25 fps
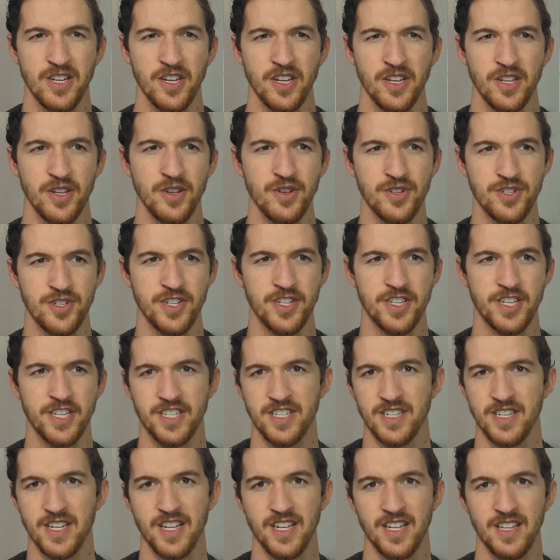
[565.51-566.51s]
You usually just
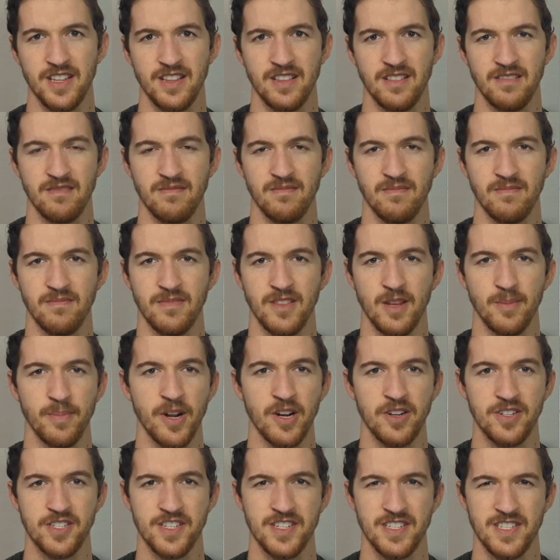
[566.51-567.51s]
need the
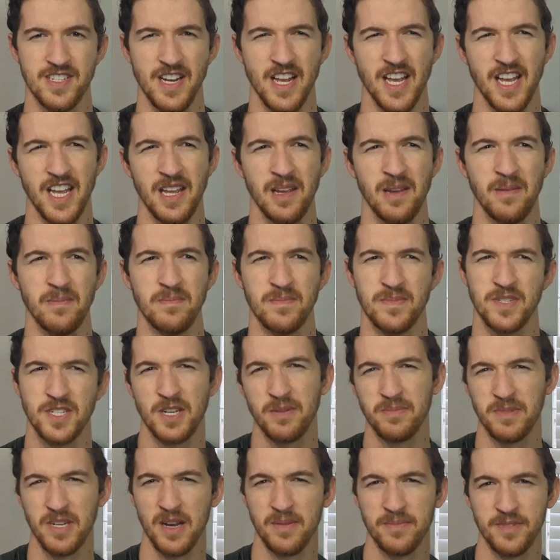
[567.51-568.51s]
person's name,
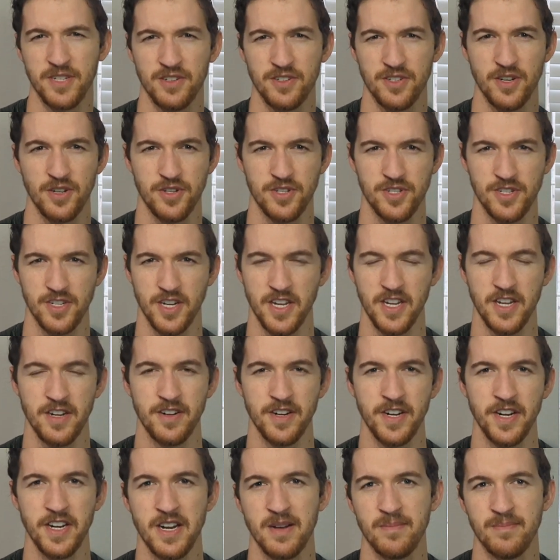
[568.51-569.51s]
sometimes their social
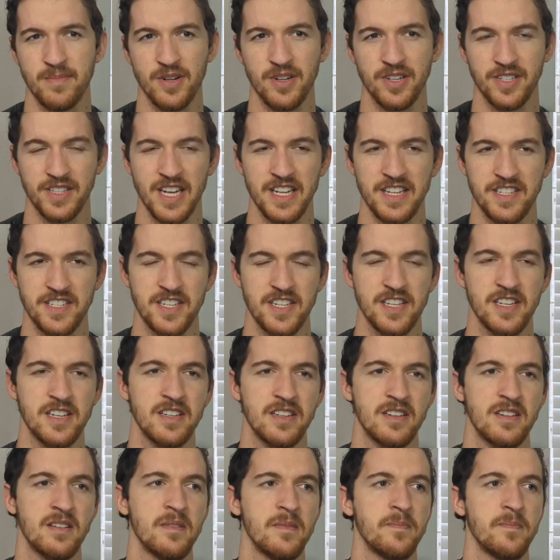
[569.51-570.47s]
security number, and that's it.